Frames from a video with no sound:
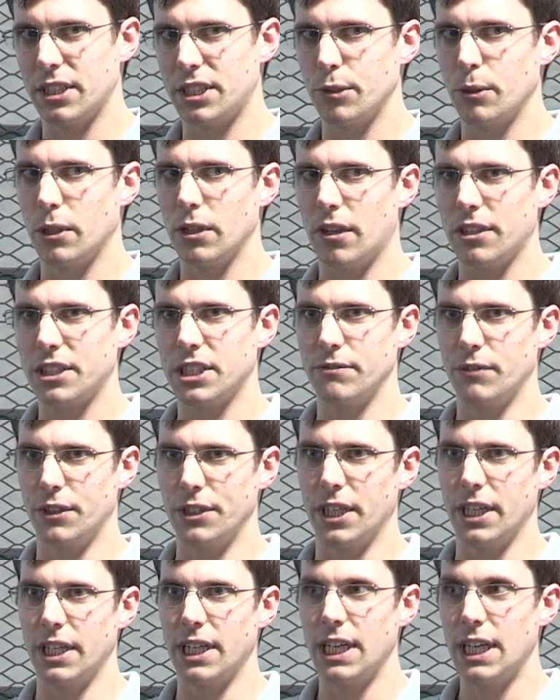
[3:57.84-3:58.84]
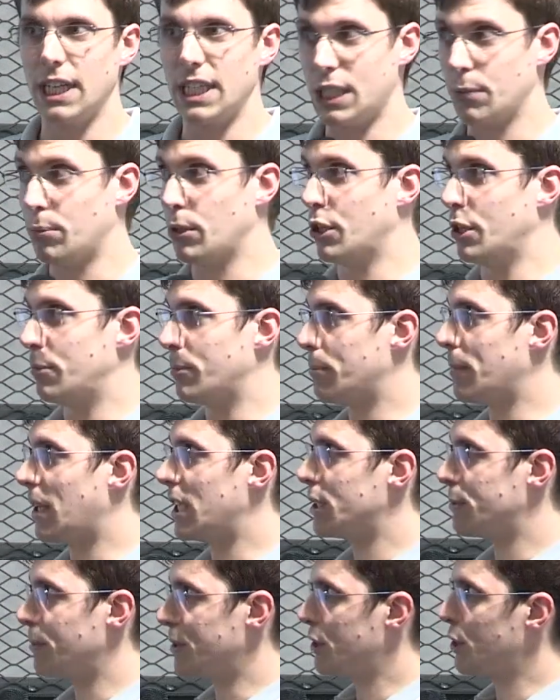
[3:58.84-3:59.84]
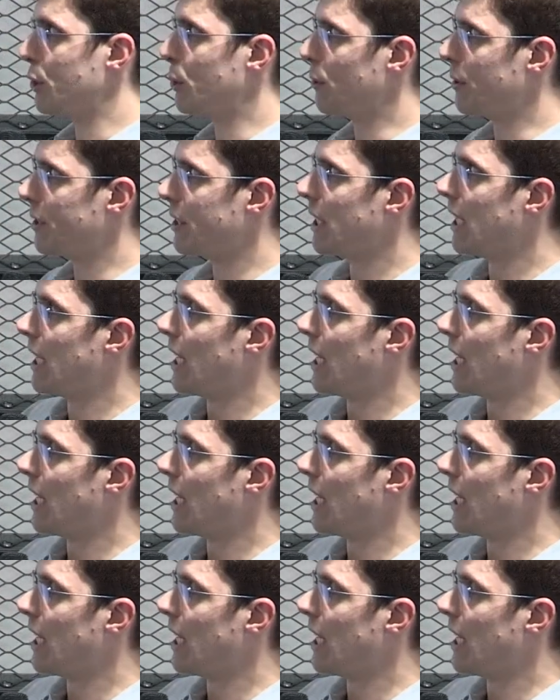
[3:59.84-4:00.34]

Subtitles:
to a lot of other deployment management tools.